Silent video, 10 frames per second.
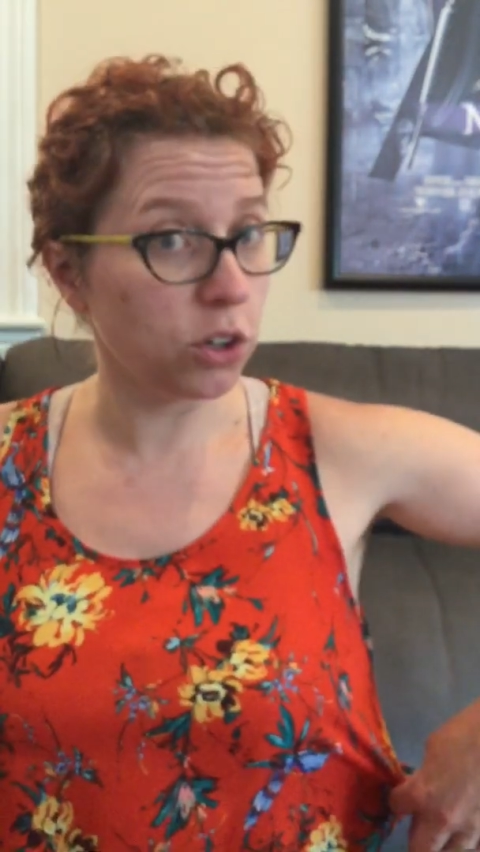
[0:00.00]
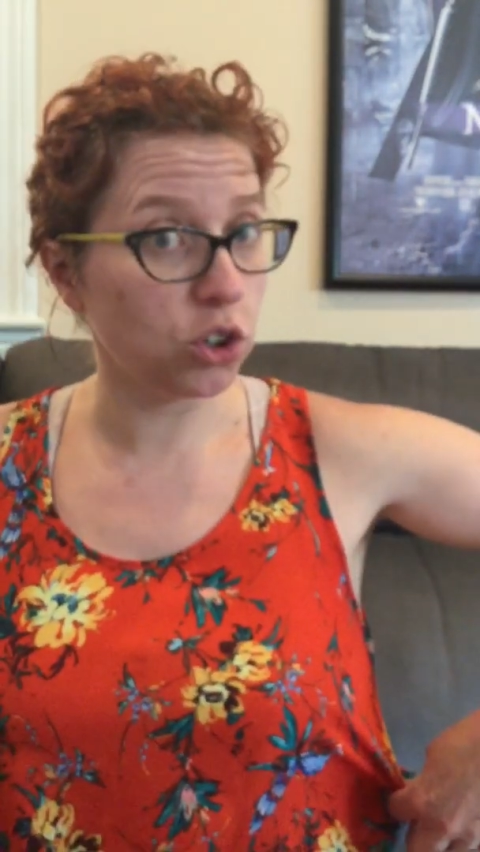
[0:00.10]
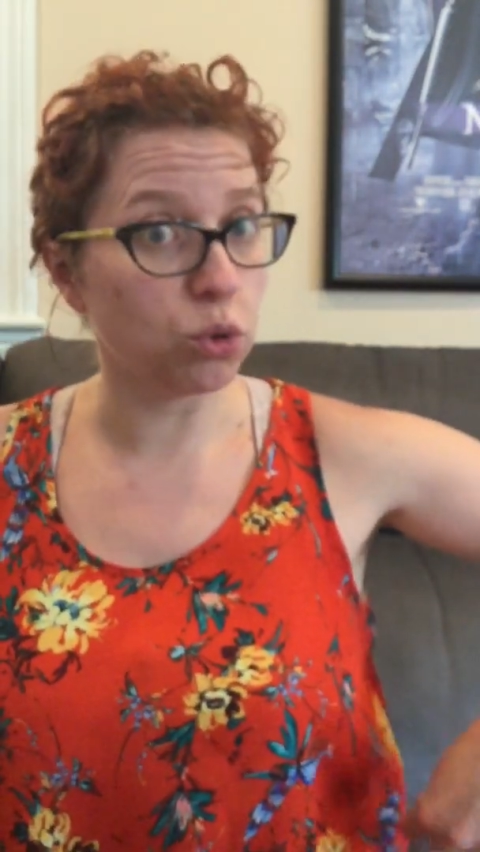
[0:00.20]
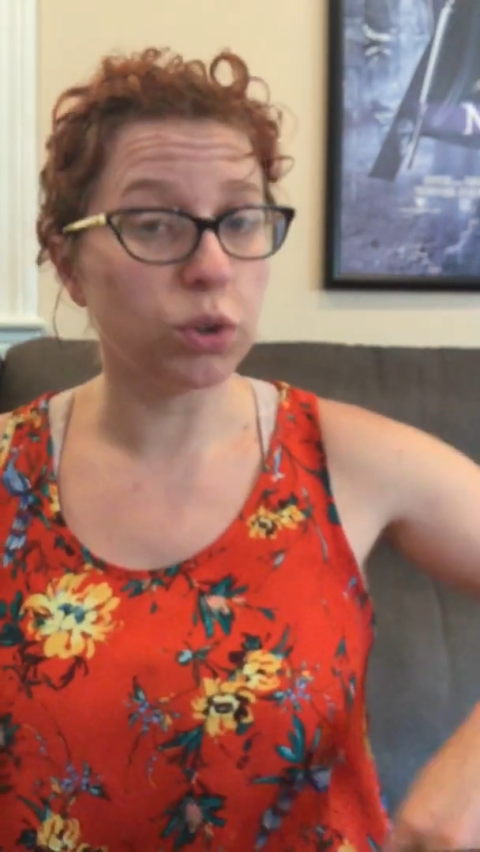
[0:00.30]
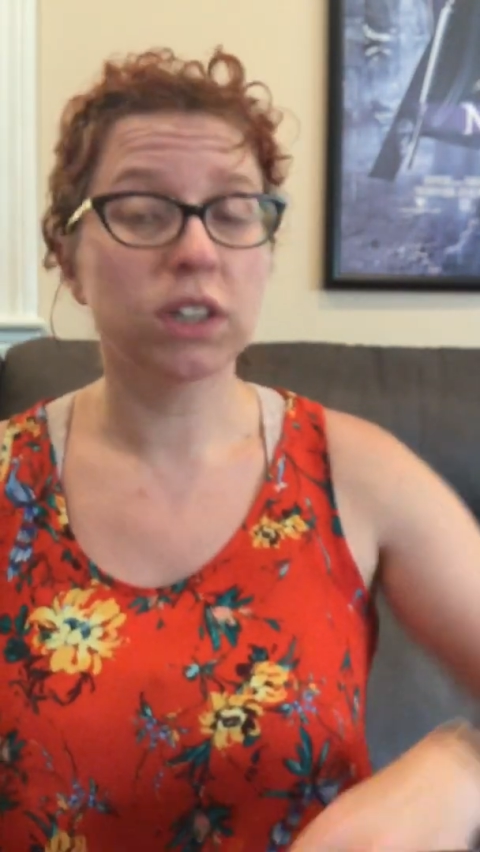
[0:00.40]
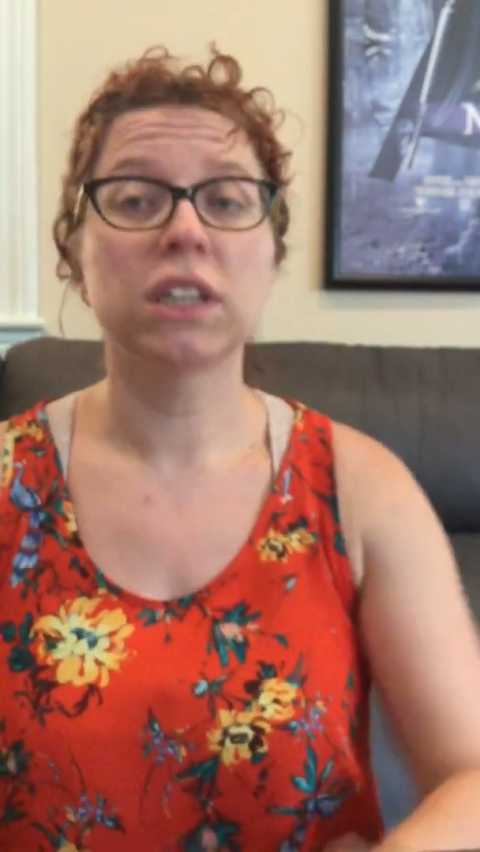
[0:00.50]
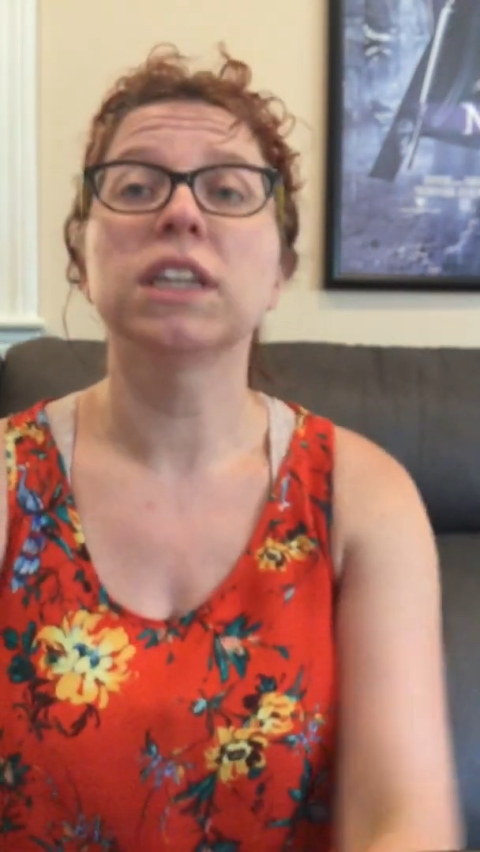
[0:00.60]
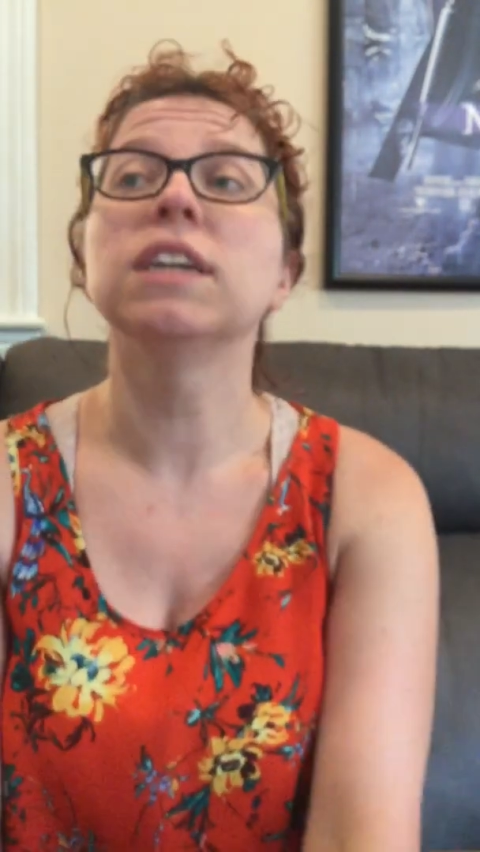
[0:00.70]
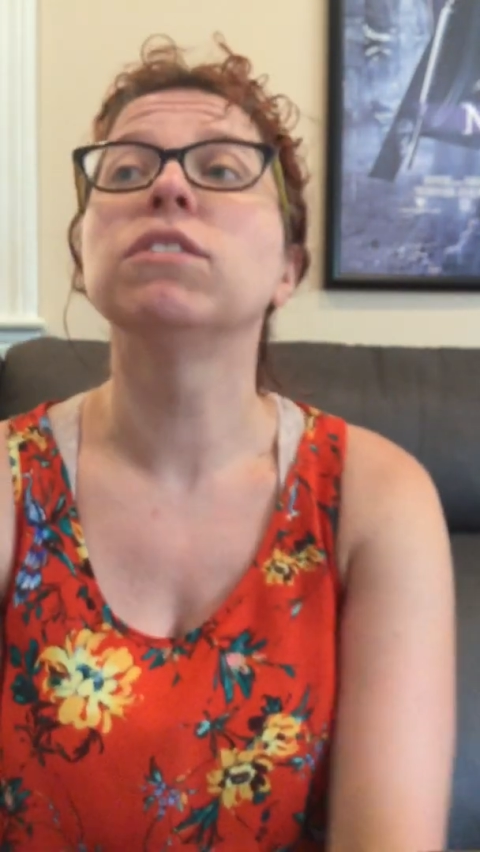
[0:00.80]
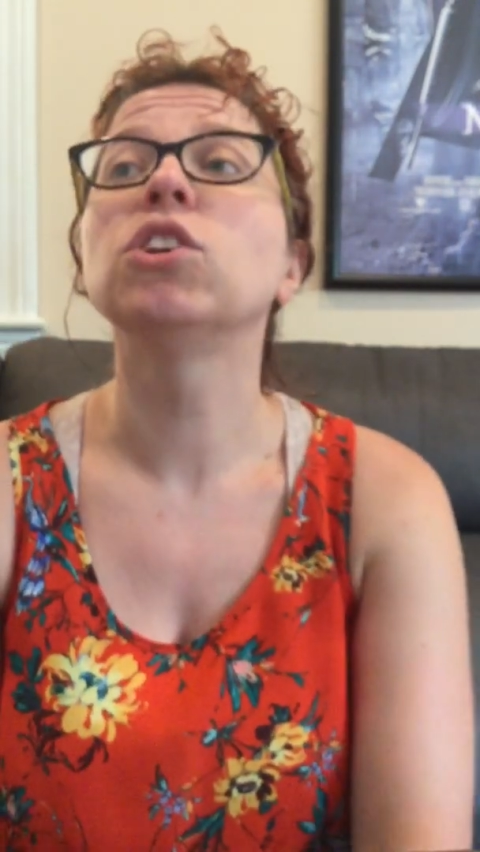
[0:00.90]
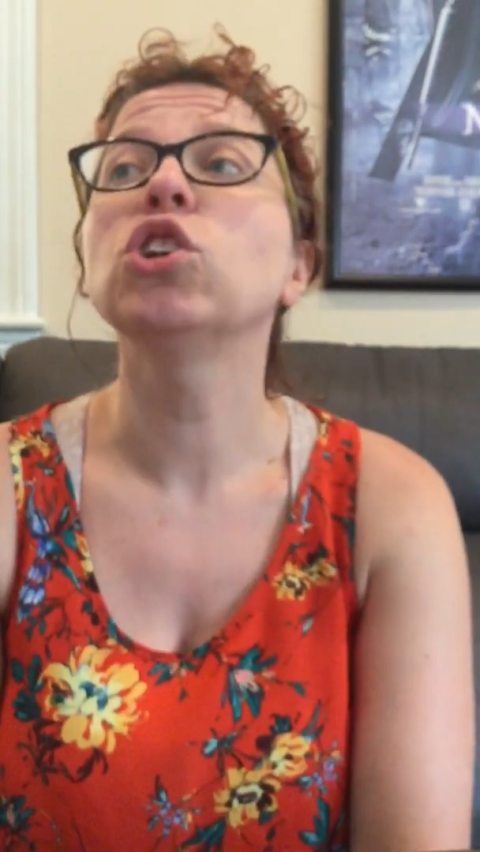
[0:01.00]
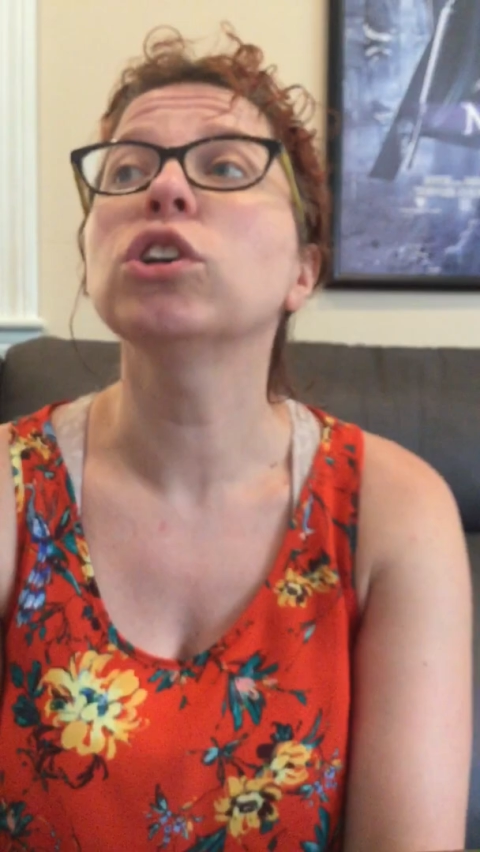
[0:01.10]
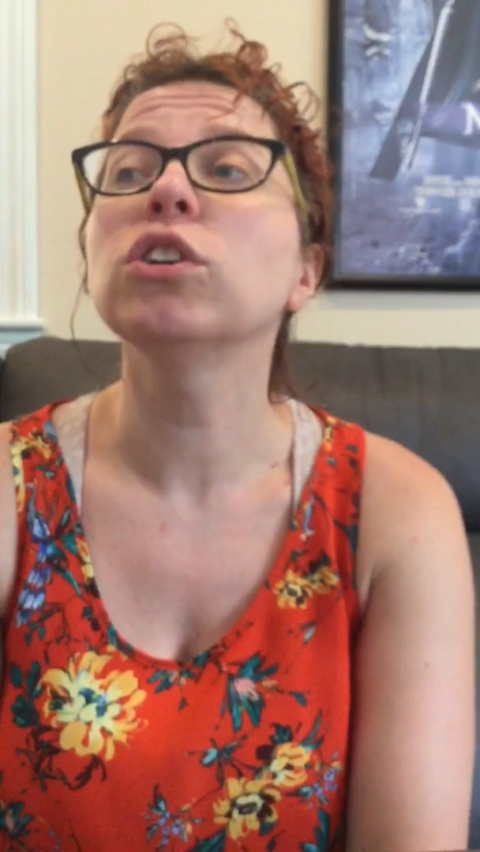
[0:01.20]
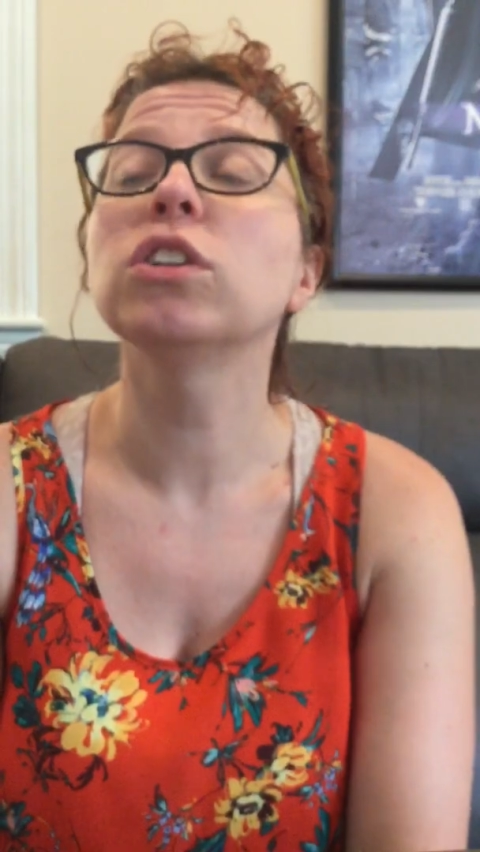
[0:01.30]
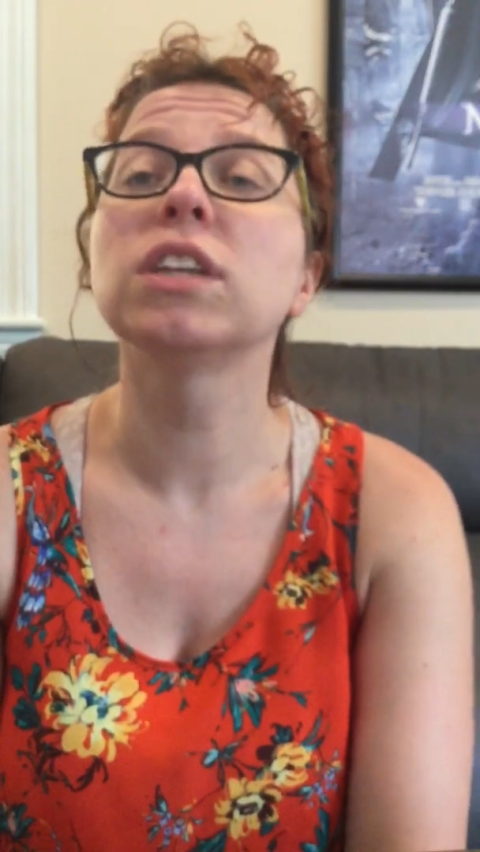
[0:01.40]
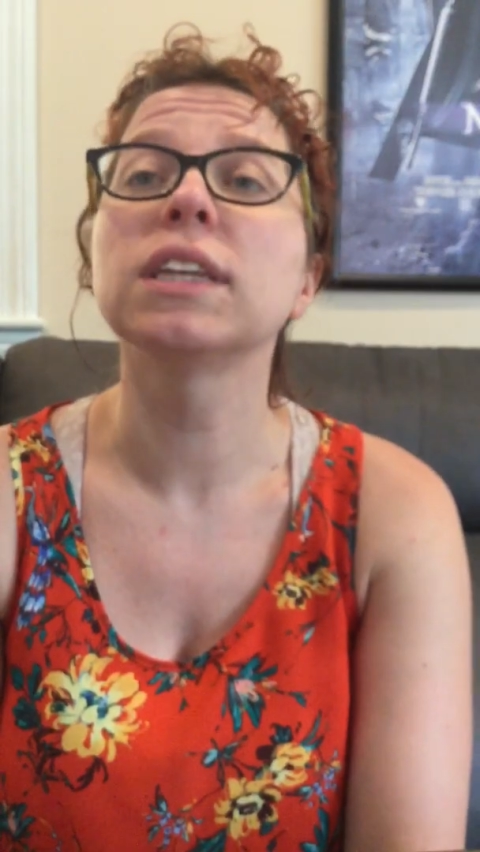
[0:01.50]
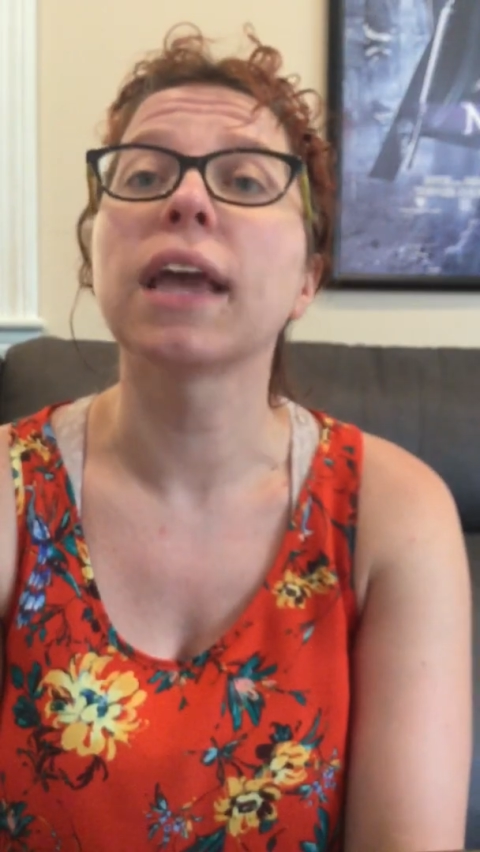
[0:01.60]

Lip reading: short sleeves shirts